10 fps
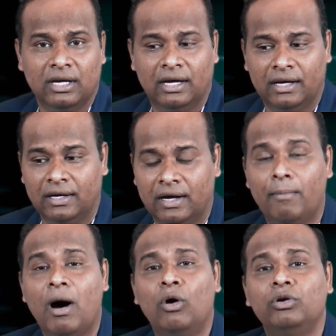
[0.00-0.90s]

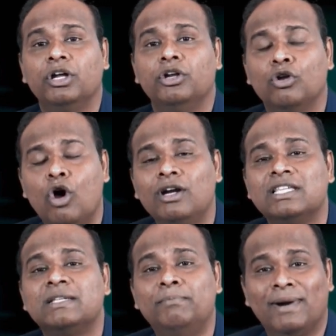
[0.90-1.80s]
about not
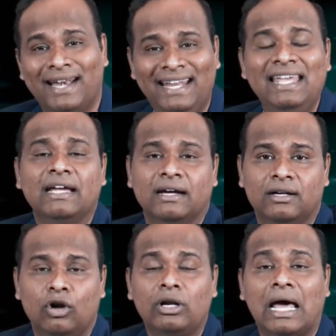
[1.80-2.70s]
spreading,
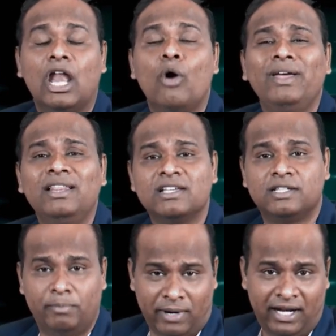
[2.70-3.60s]
not allowing the
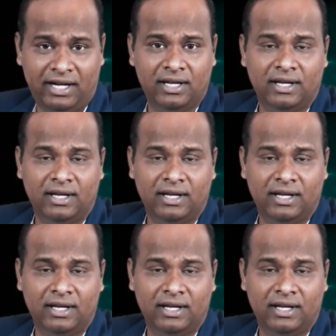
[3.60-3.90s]
spread